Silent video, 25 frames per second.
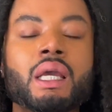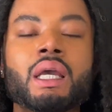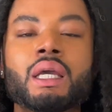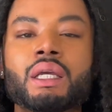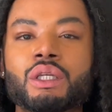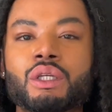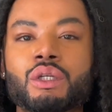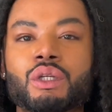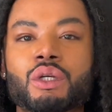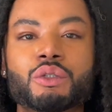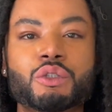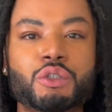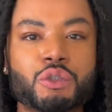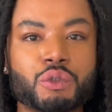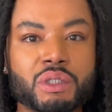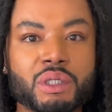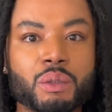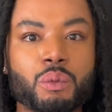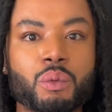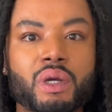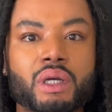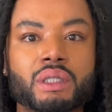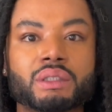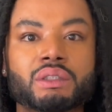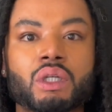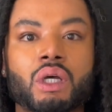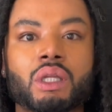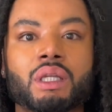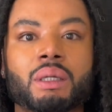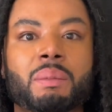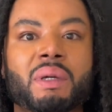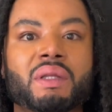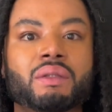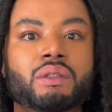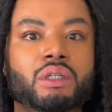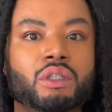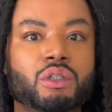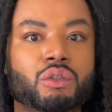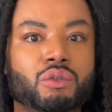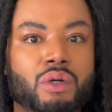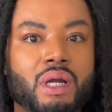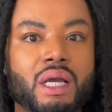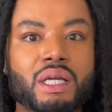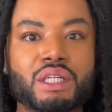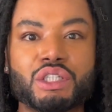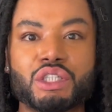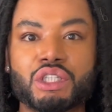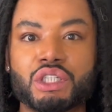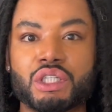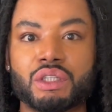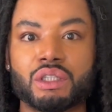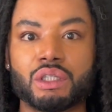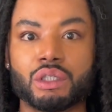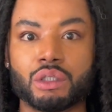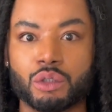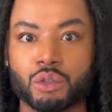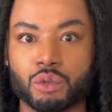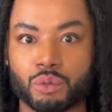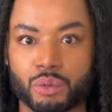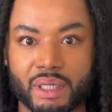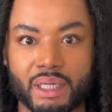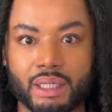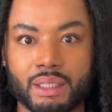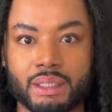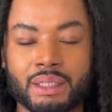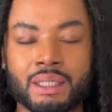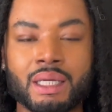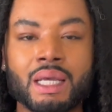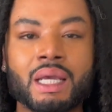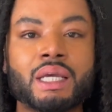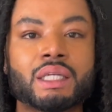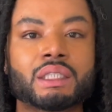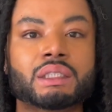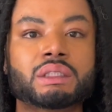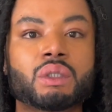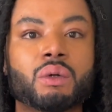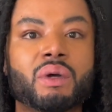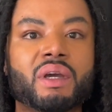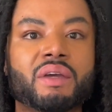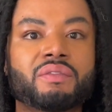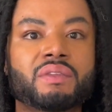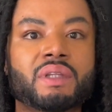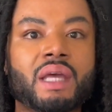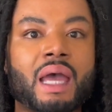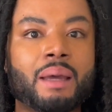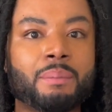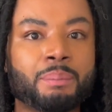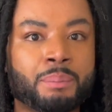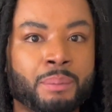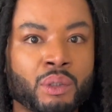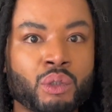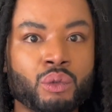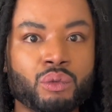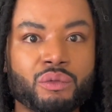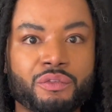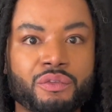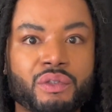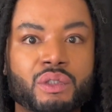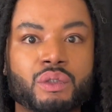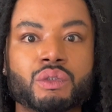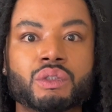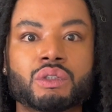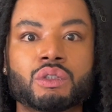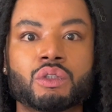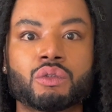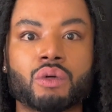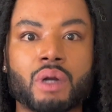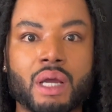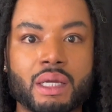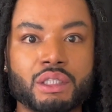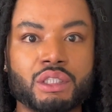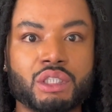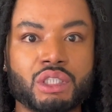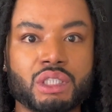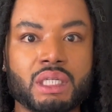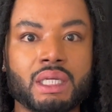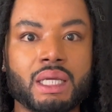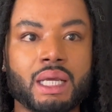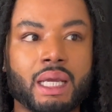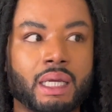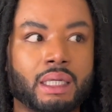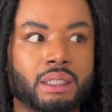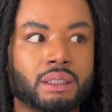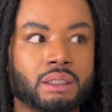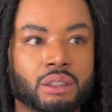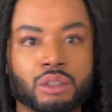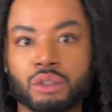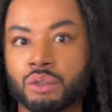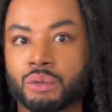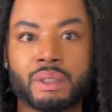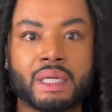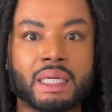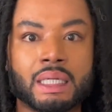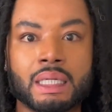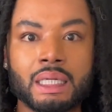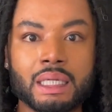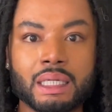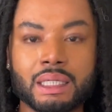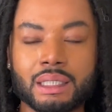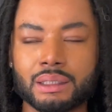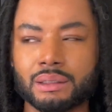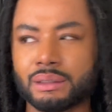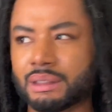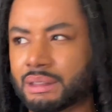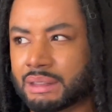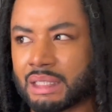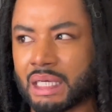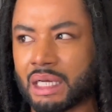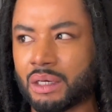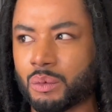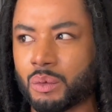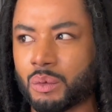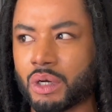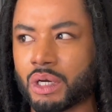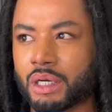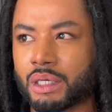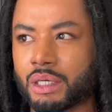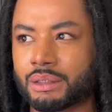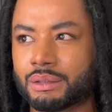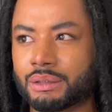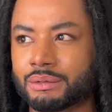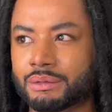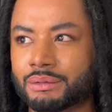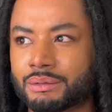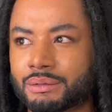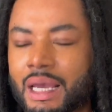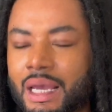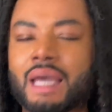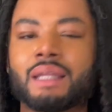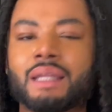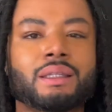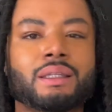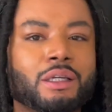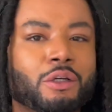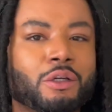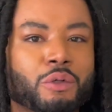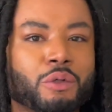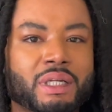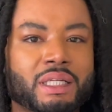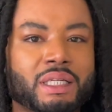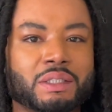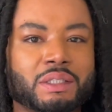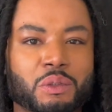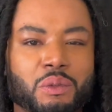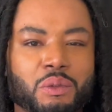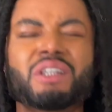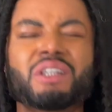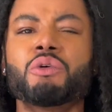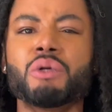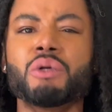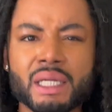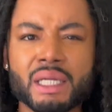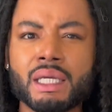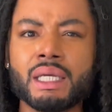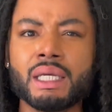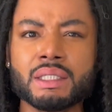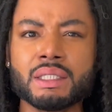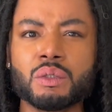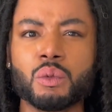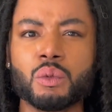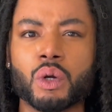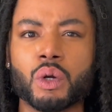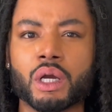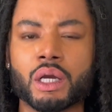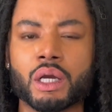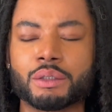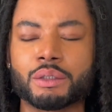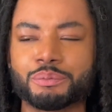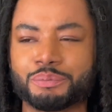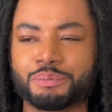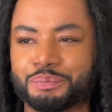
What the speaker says: You know, streetwear is all about the grunge and the grit. So if that boot feels grungy and gritty, is that a word? I think gritty is a word.